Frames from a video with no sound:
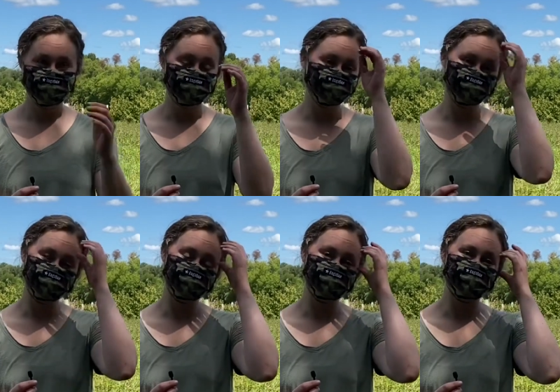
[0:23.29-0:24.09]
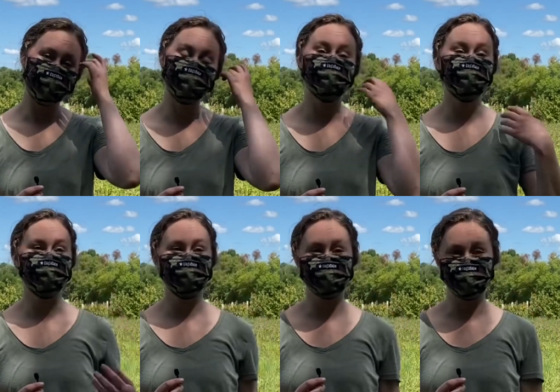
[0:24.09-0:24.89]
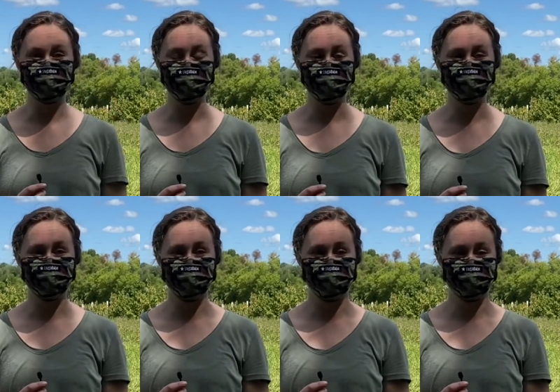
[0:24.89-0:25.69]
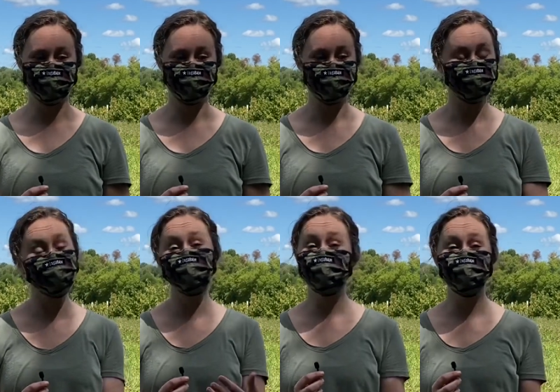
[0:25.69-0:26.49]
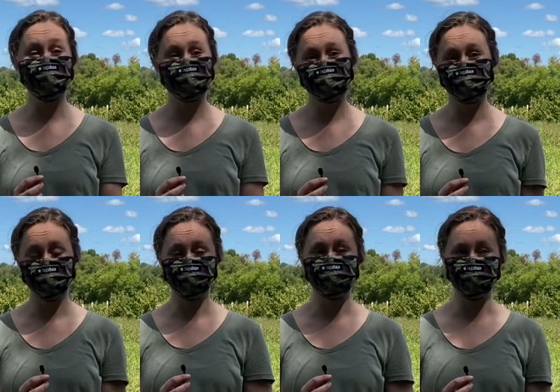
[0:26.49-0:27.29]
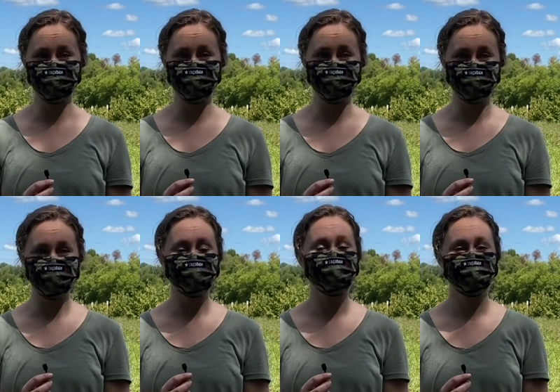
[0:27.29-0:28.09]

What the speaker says: And so to answer that research question, I'm doing two parts to my research project.